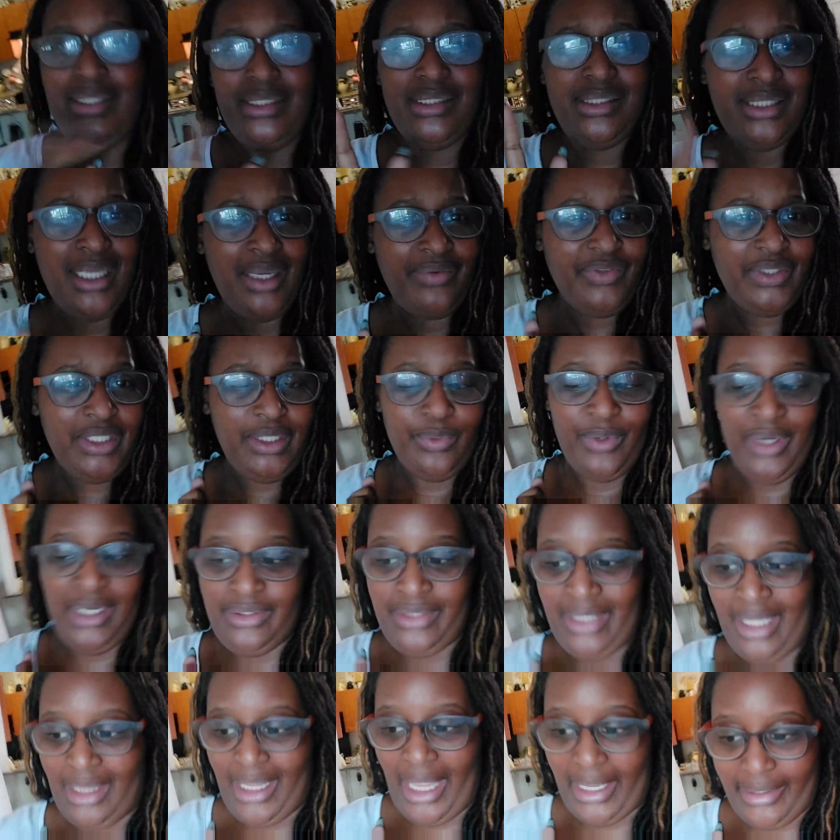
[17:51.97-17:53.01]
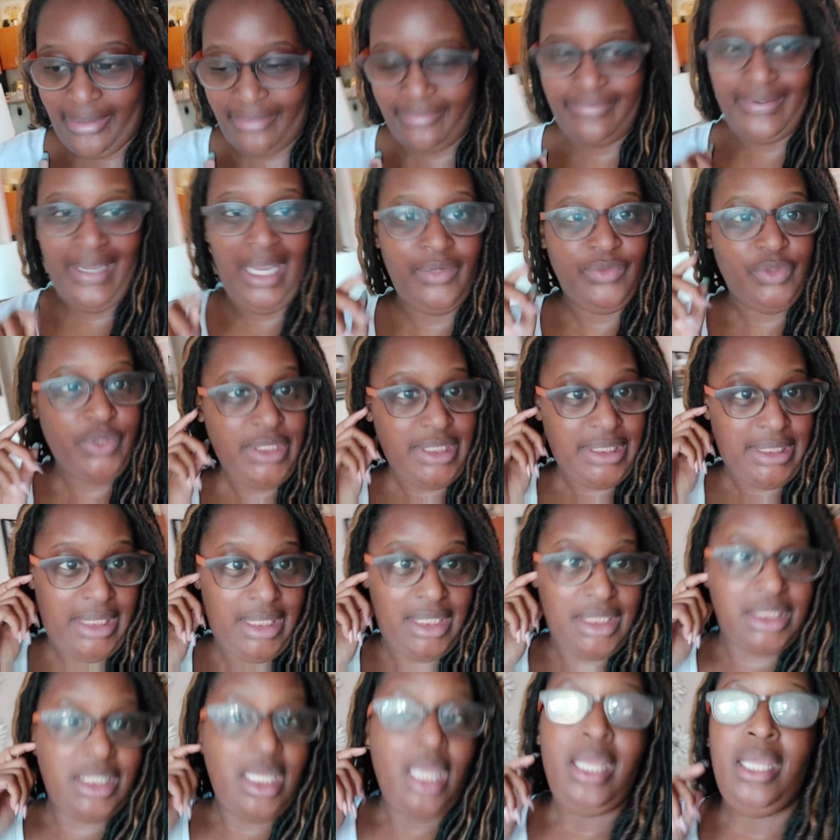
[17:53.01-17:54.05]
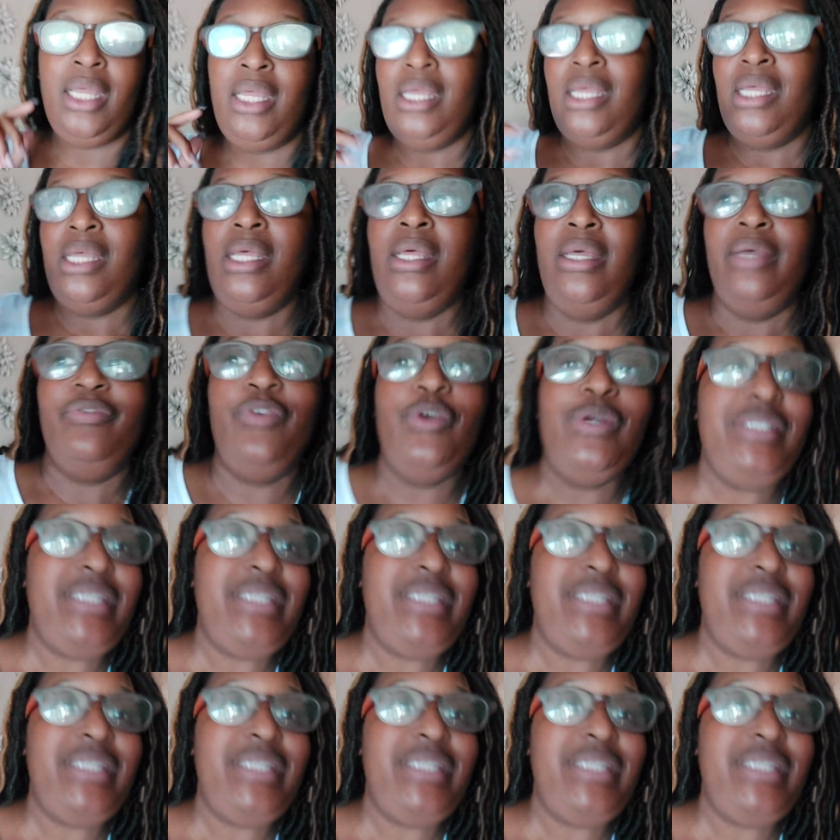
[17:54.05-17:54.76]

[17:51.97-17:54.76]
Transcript: definitely rate that like a five or six for